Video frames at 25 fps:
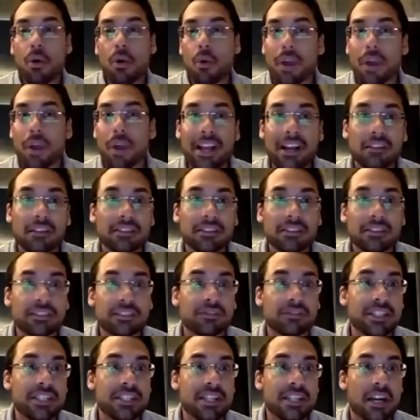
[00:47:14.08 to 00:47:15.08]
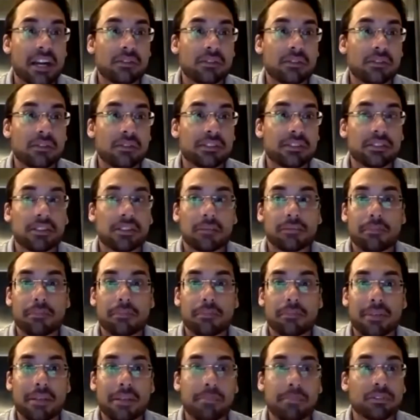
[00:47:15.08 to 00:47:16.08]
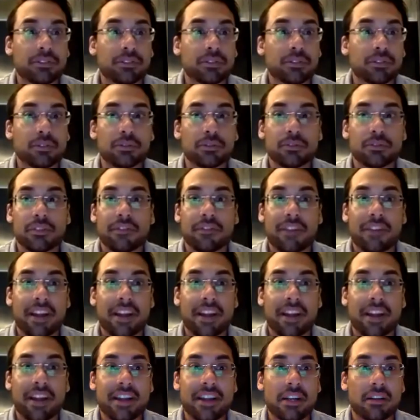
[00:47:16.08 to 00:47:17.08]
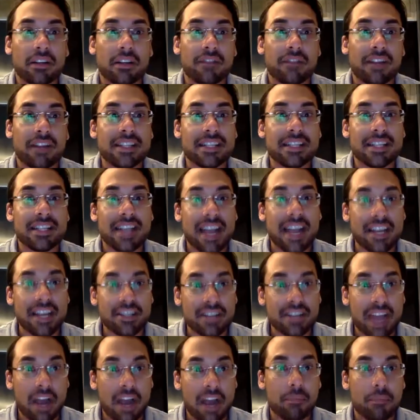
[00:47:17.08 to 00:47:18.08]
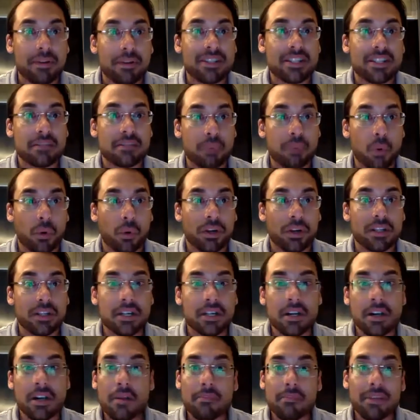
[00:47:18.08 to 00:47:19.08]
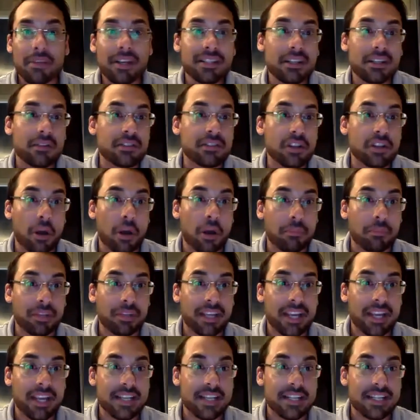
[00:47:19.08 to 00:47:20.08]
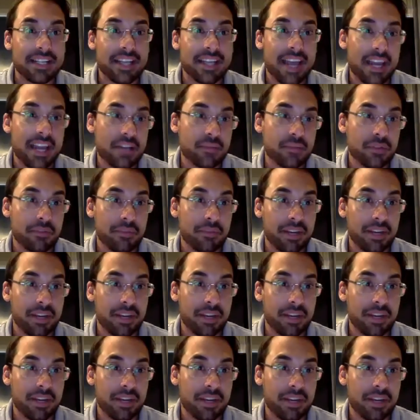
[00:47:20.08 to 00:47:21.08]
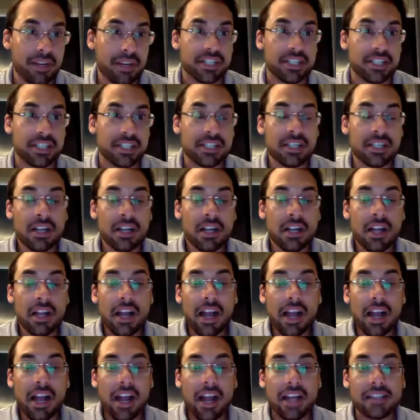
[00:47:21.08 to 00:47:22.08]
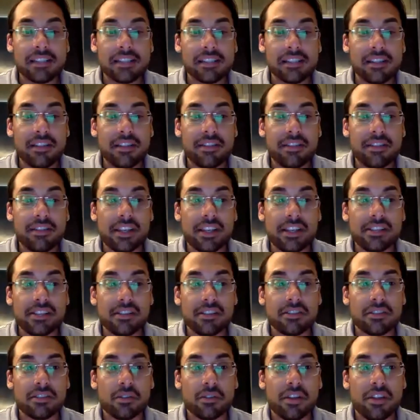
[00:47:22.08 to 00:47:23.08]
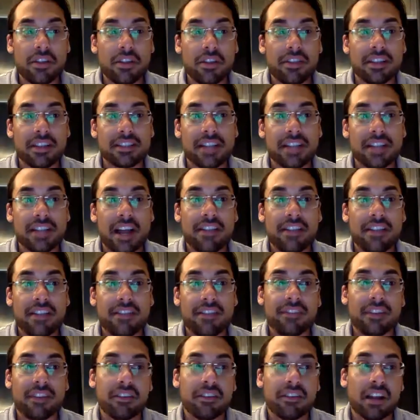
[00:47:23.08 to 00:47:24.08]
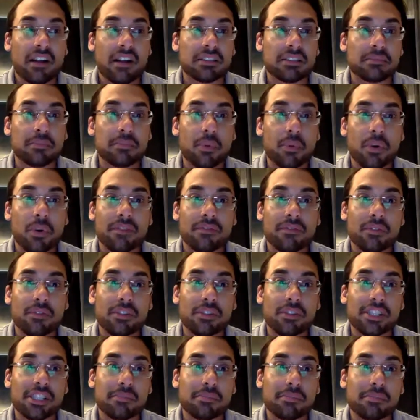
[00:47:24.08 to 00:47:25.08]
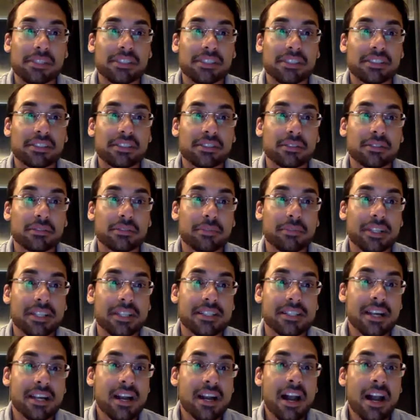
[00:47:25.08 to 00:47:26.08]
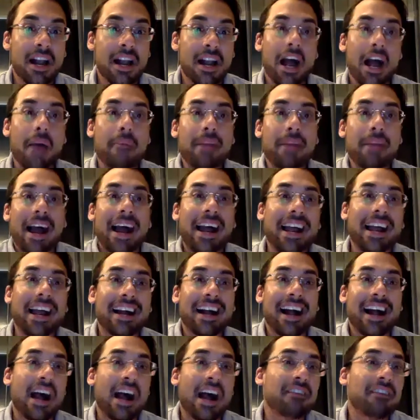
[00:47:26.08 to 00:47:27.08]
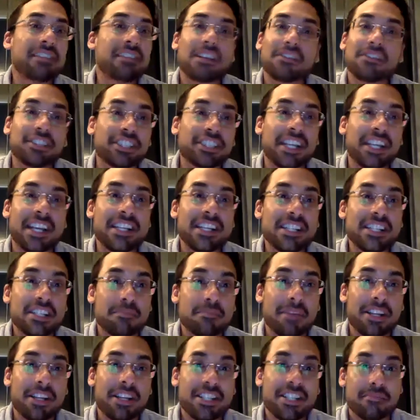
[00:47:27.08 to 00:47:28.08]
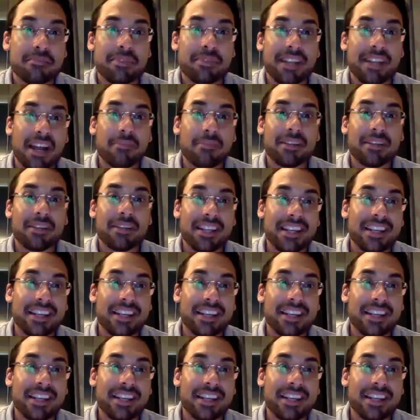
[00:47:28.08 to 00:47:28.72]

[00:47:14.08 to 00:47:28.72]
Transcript: went out to reach out to people to find out if I needed extra help and support, because I was a complicated case with my condition. And these are the sort of things that I feel that are important for GPs to do, because I mean, I'll never change my GP. I mean,